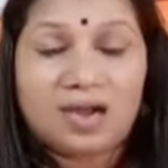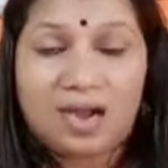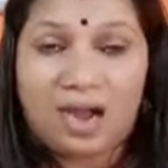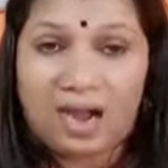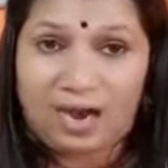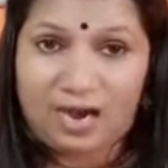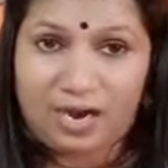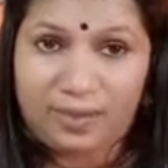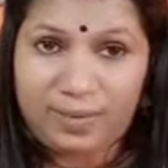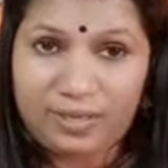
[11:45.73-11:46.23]

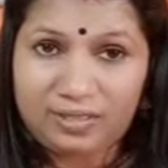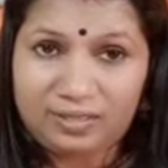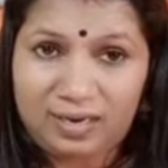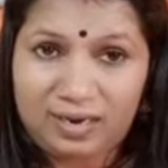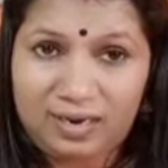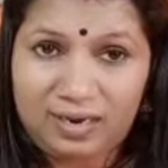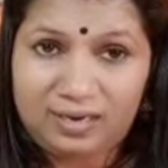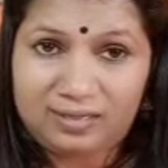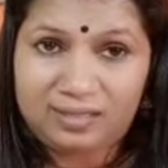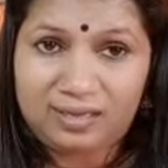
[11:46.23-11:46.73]
Karanam
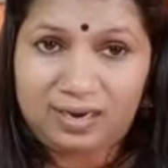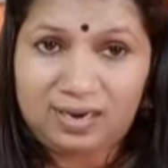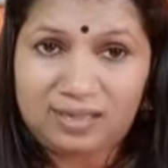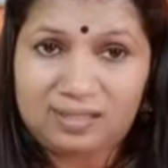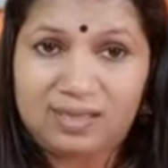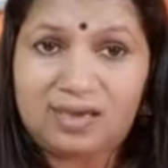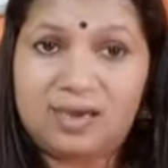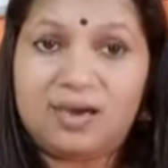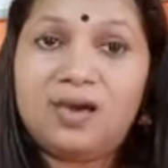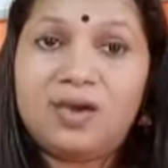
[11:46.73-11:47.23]
endanu
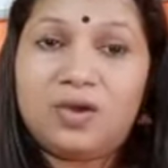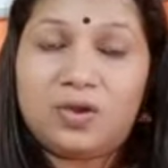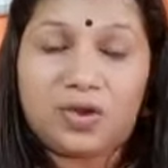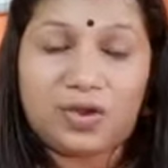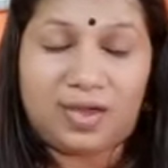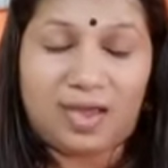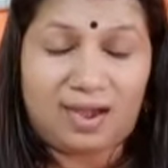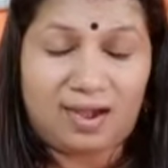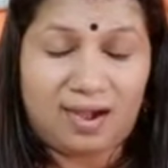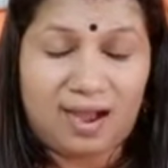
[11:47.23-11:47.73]
ezhuthendathu,
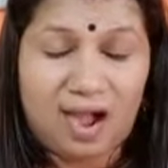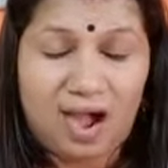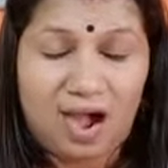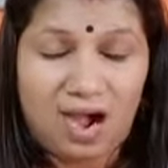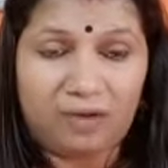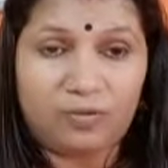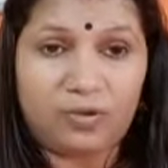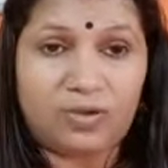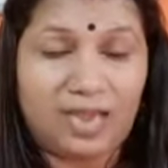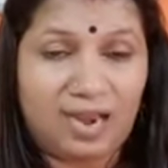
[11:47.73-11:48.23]

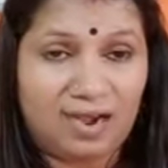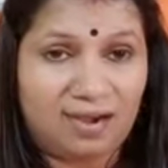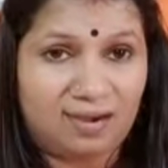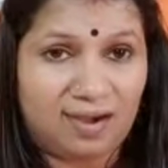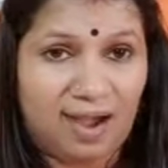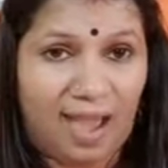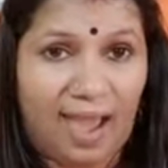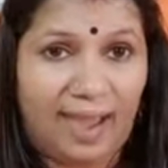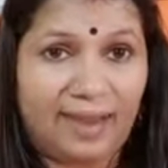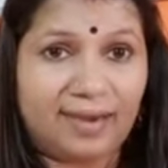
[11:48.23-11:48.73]
you can
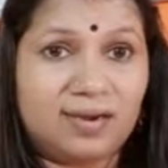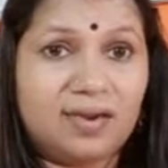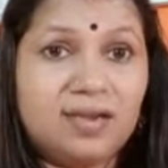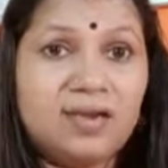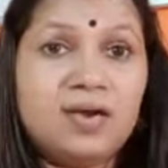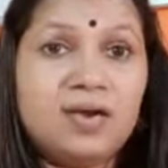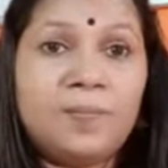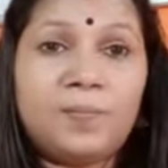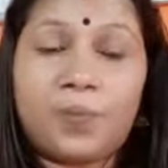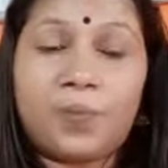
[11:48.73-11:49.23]
write
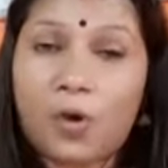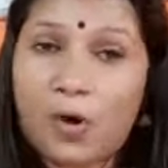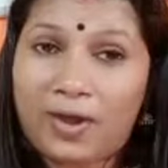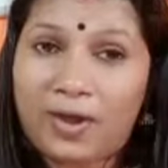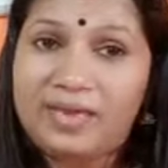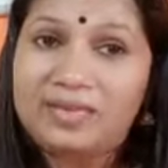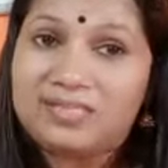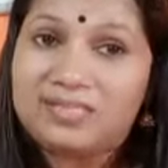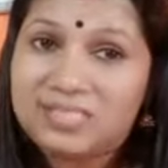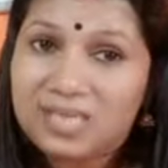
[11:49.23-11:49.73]

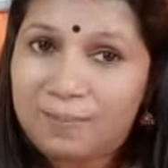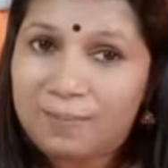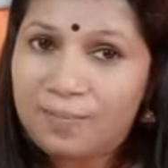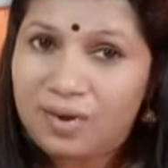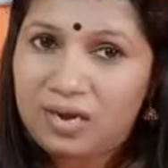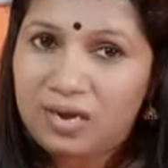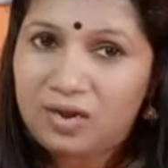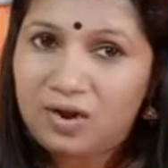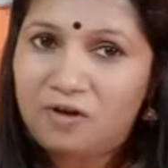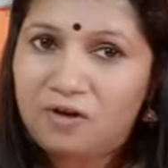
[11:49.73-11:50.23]
point
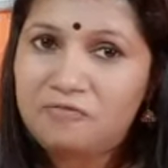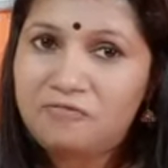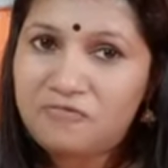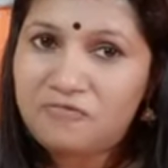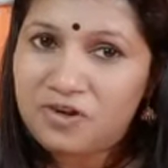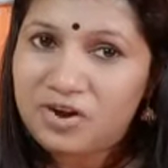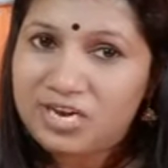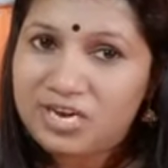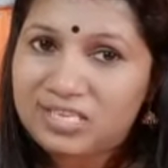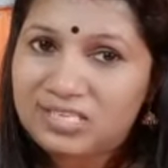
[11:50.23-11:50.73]
summary of
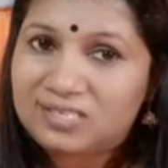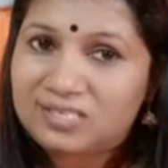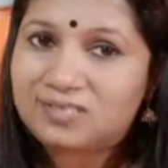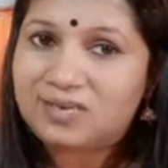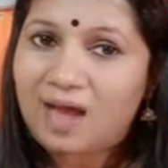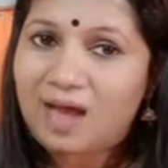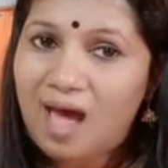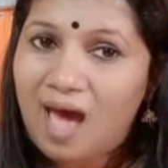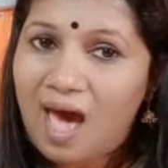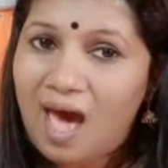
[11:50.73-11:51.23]
first
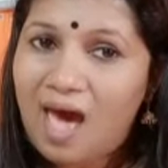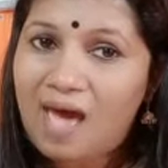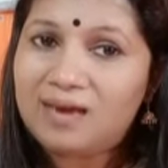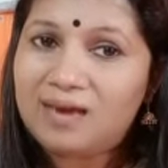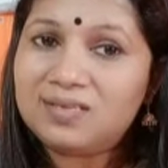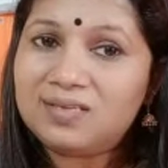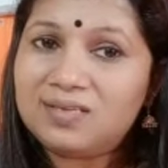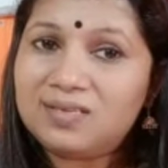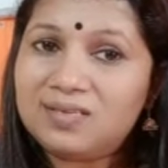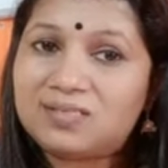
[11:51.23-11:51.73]

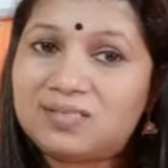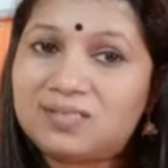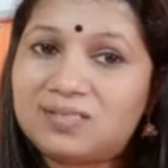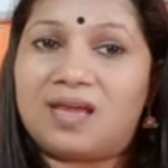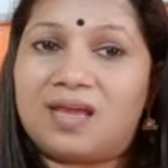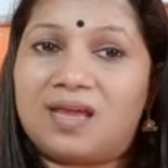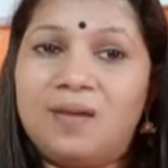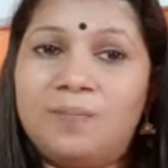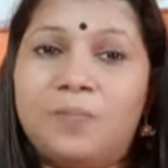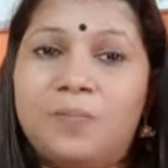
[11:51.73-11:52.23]
and
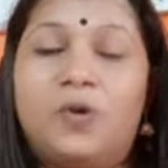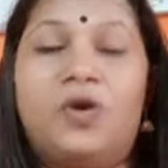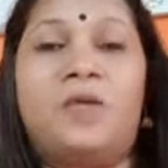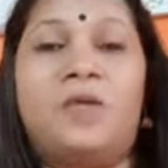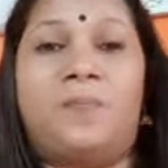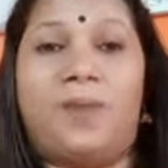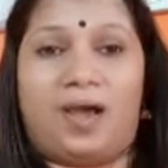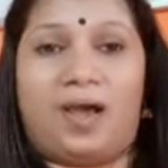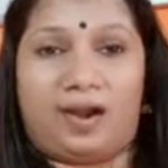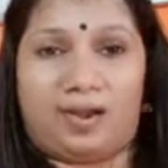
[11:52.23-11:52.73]
second
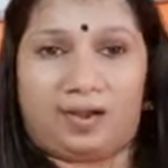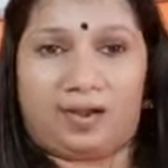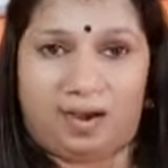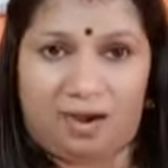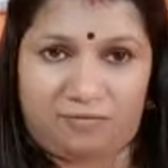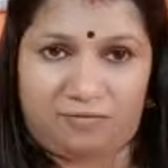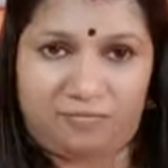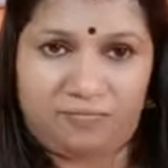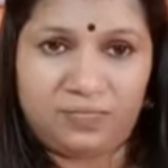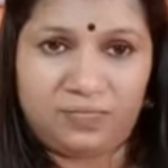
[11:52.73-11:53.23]
body
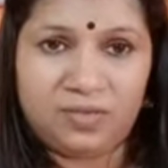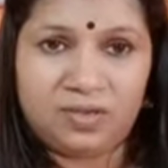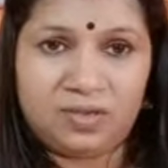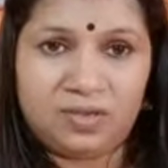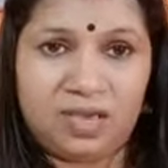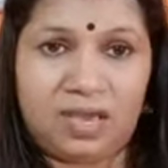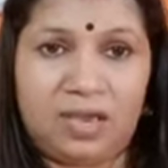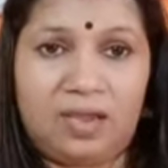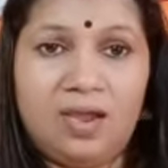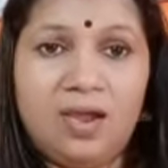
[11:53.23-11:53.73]
paragraph.
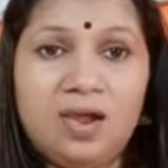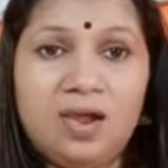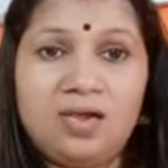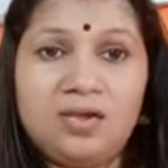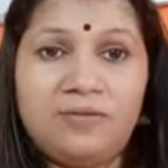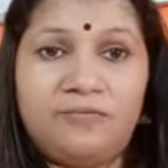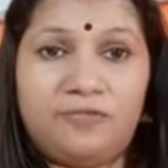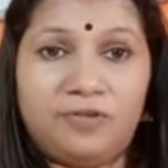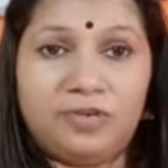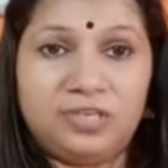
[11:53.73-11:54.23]
Okay,
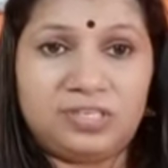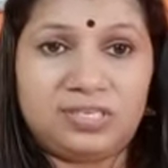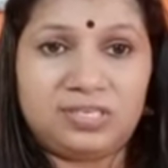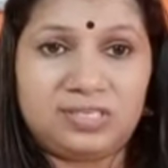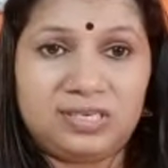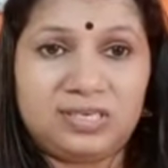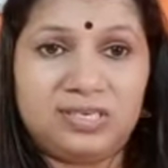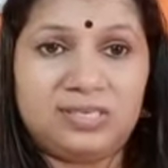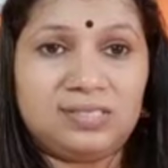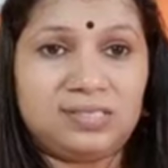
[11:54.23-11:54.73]

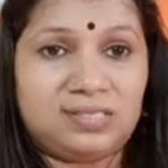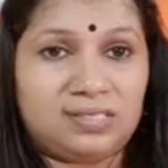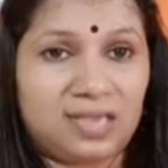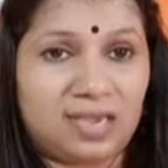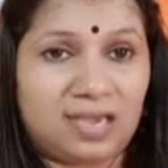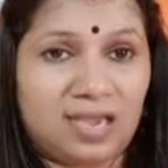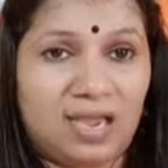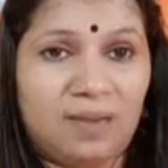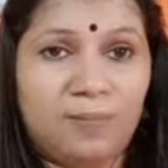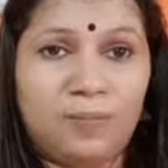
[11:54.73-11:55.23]
first
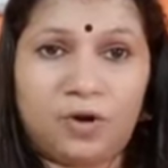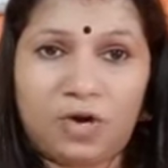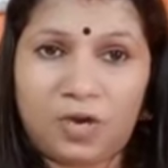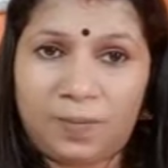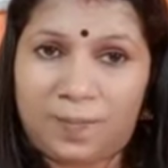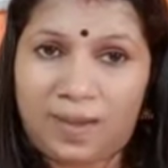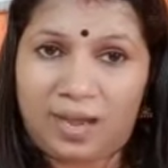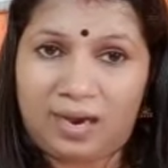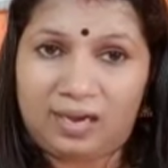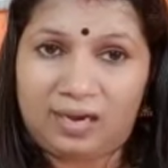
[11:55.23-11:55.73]
second
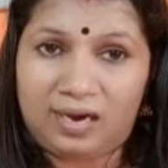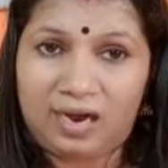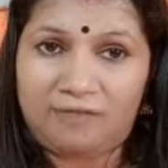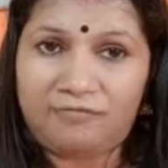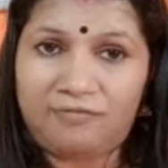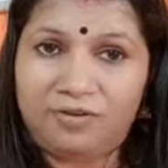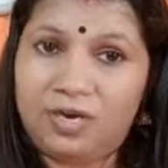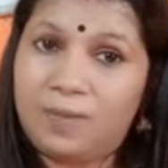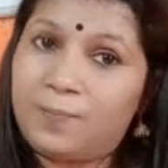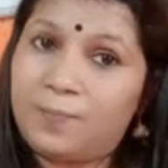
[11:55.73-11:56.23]
body
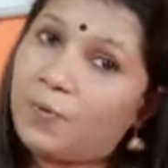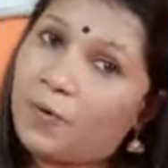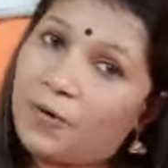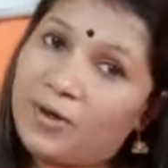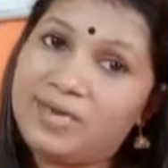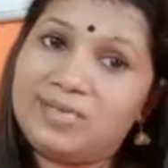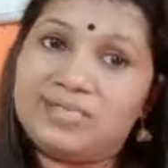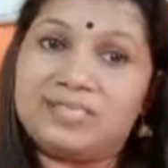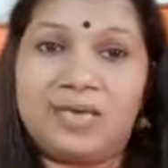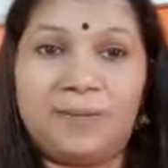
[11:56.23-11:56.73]
paragraph inde
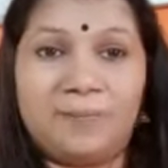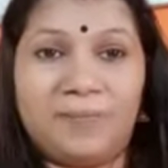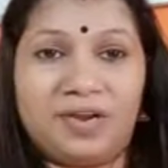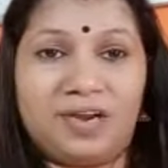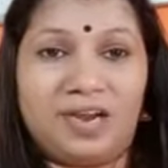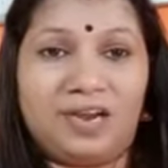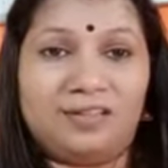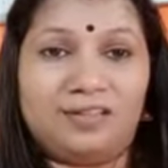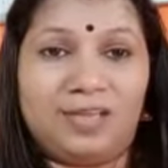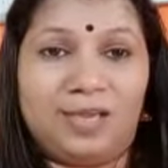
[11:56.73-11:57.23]
point
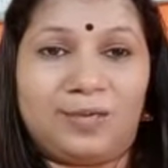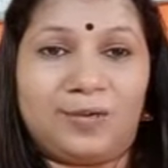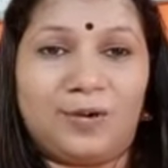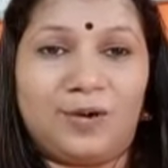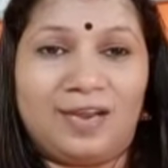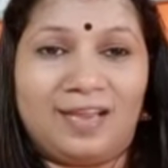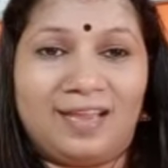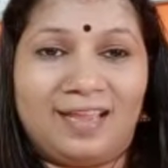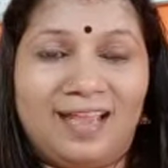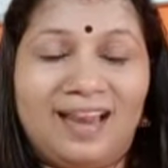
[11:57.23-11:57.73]
summary
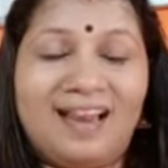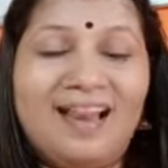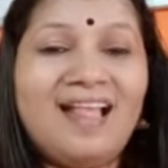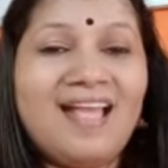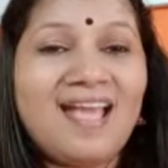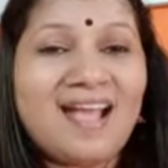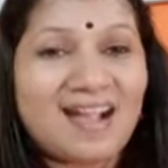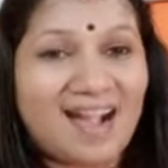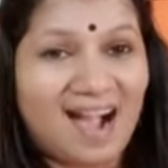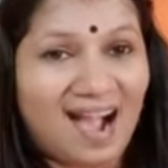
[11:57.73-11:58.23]
ezhuthittundengil
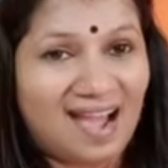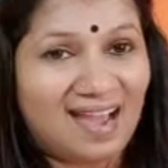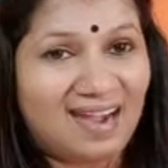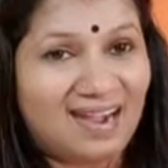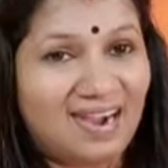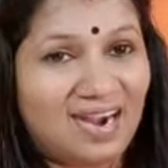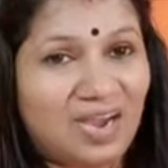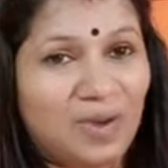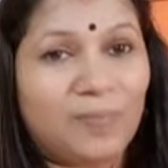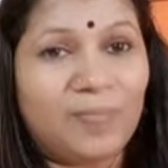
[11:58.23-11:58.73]

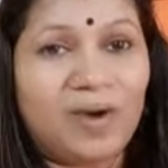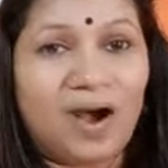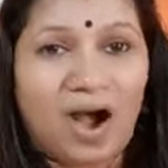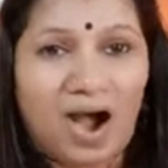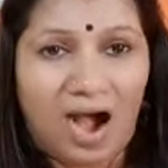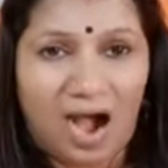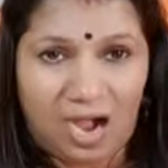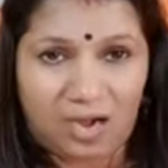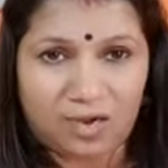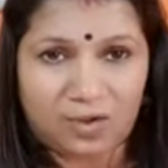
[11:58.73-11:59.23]
karanam
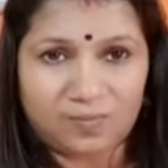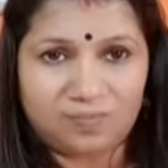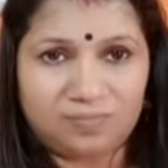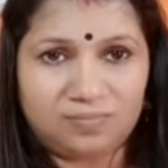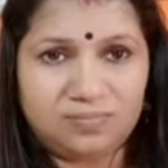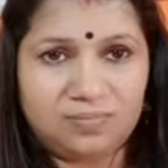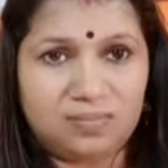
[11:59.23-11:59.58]
aagum.